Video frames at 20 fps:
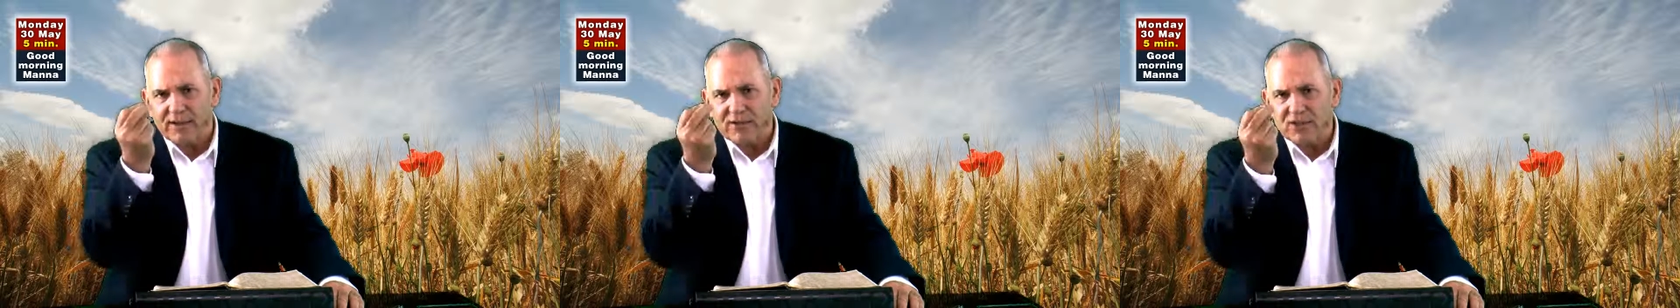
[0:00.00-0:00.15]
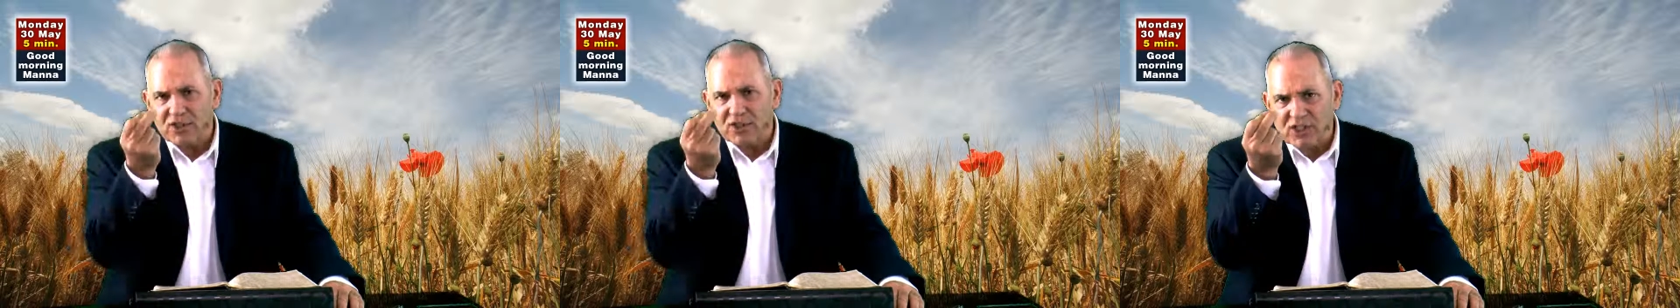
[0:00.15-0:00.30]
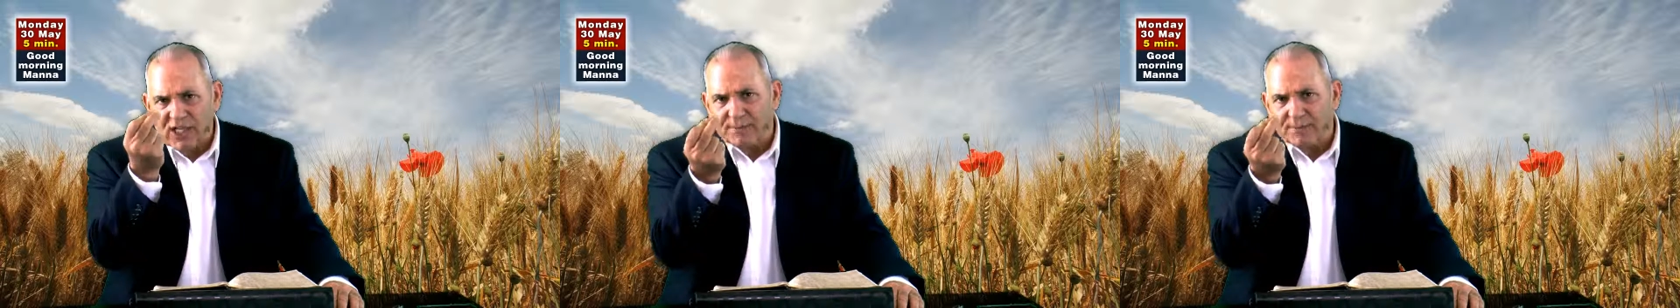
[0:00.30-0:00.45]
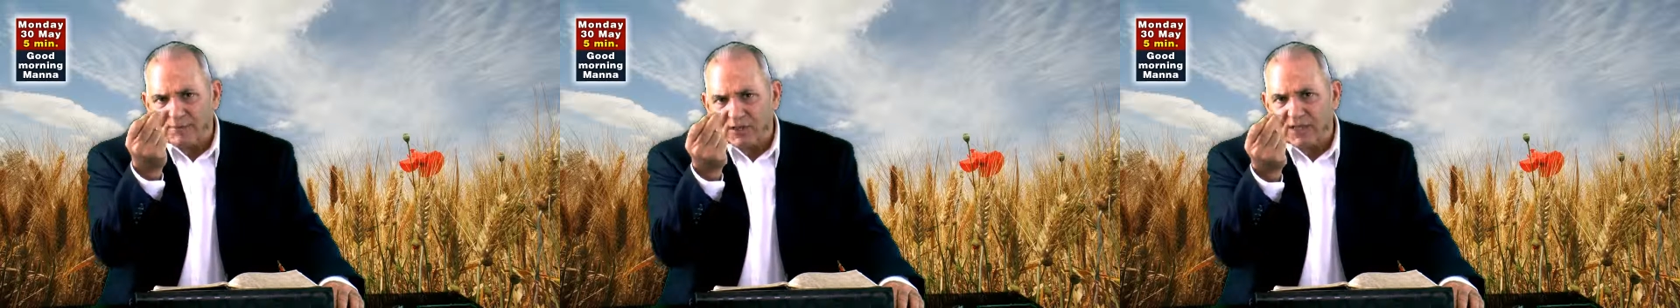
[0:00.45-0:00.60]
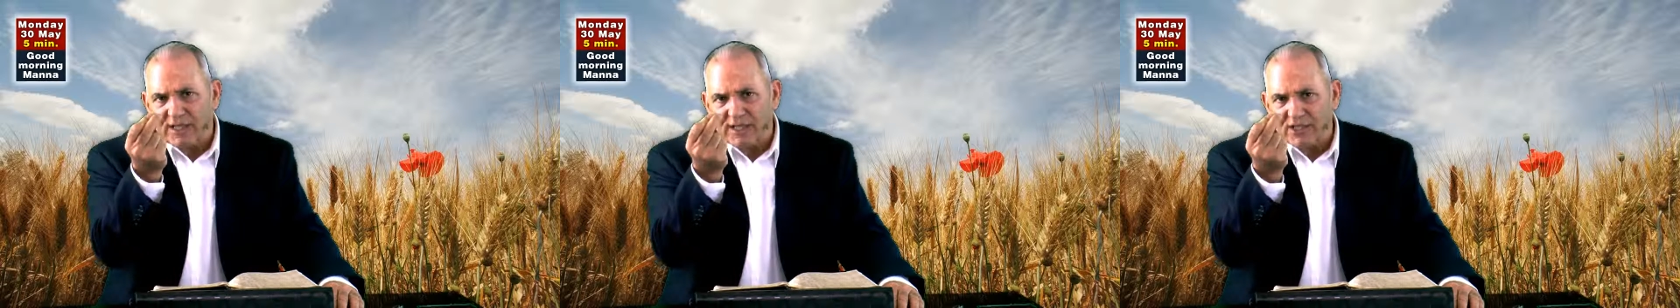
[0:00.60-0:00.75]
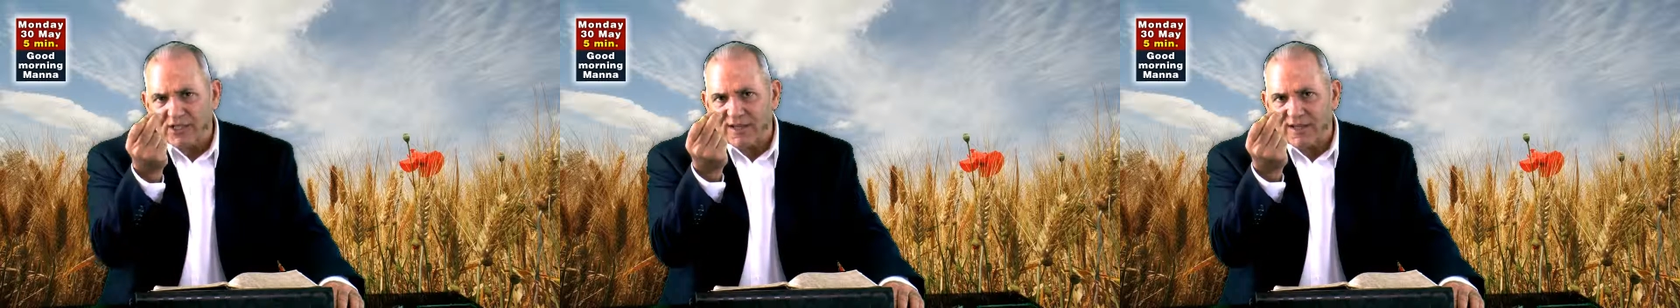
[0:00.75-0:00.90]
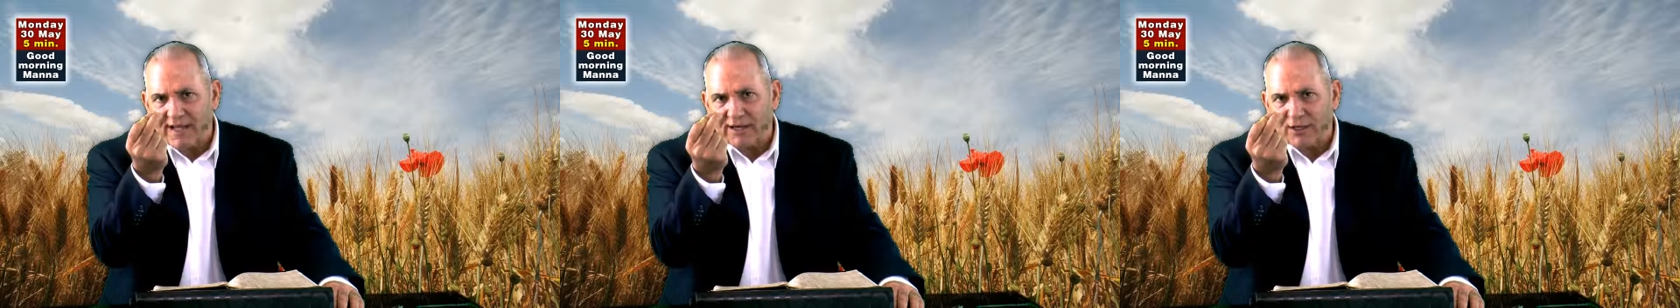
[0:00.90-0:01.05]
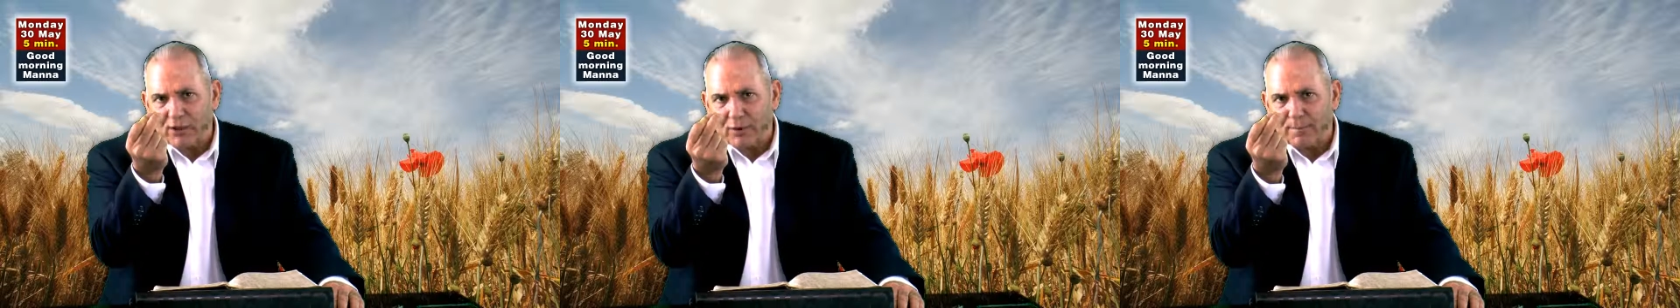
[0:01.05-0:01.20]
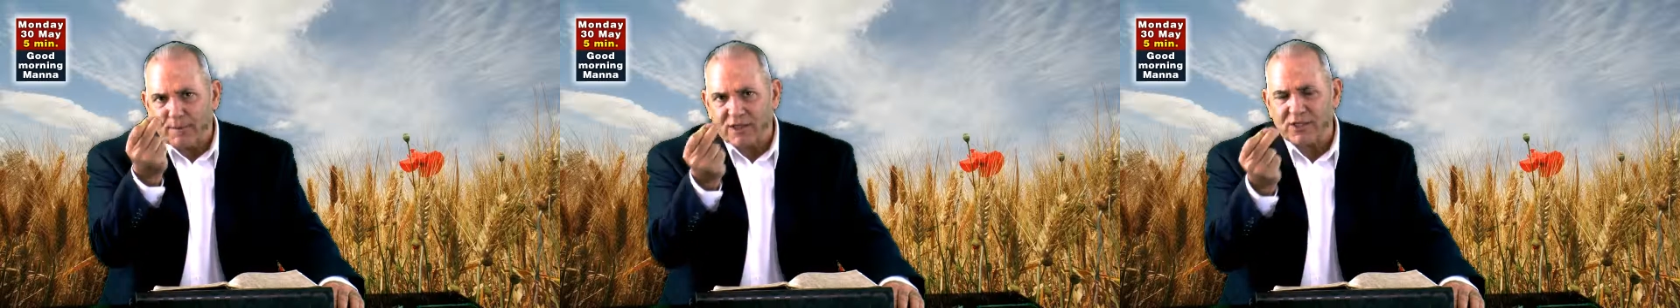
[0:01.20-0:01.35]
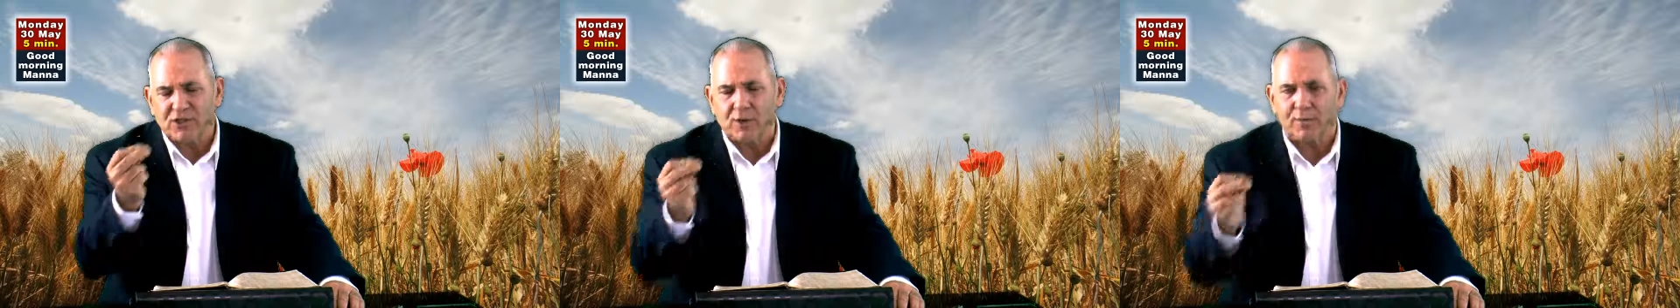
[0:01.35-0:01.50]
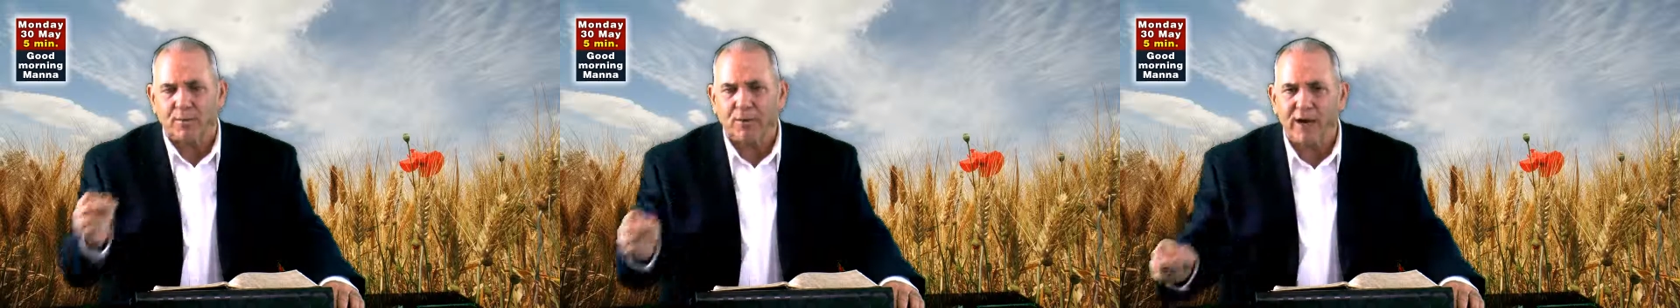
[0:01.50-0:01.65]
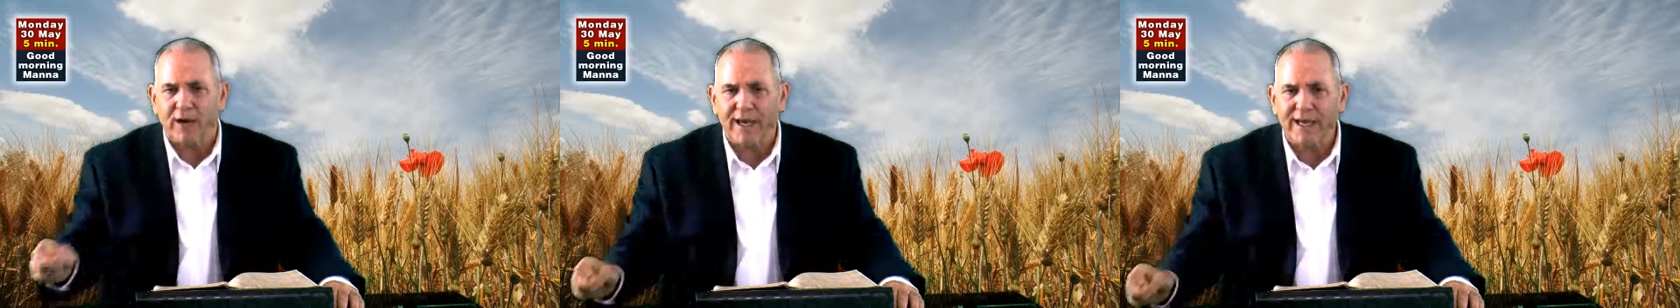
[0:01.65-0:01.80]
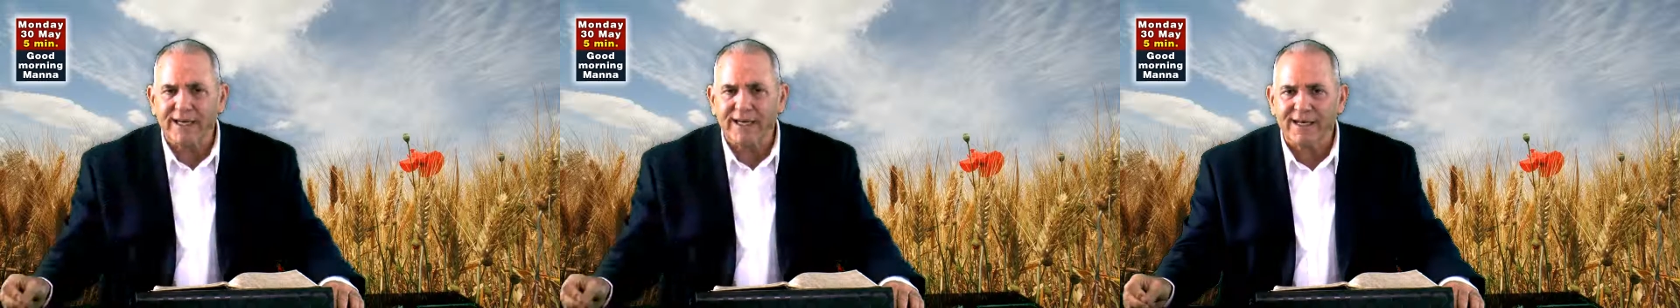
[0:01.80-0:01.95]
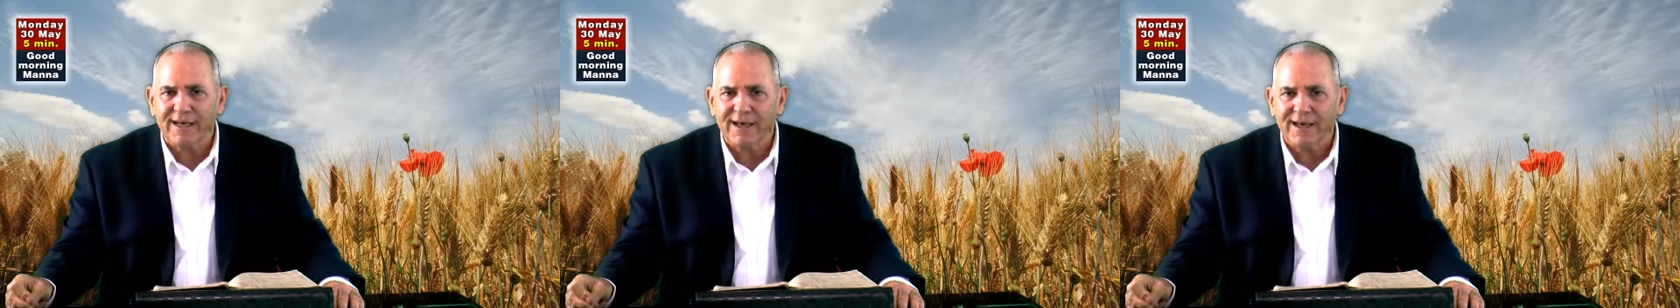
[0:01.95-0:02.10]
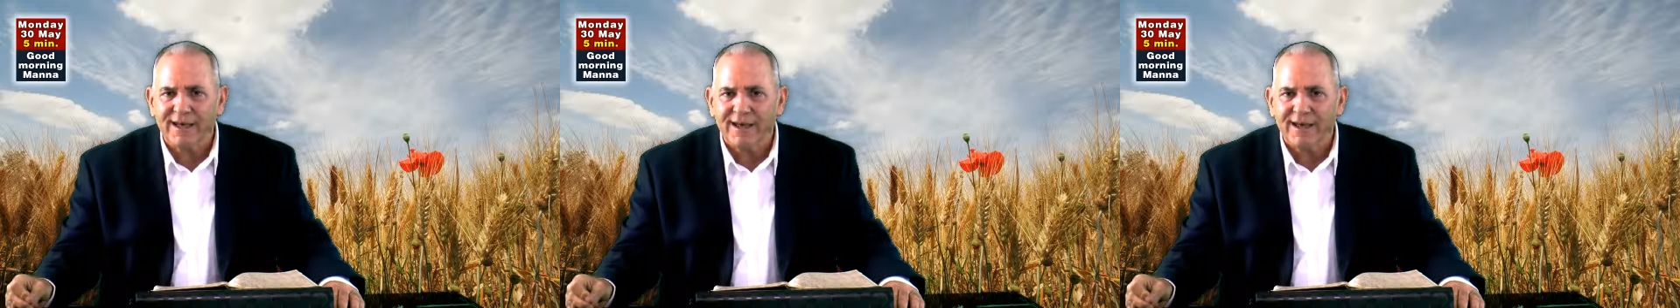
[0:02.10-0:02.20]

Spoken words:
substance of that little piece of bread.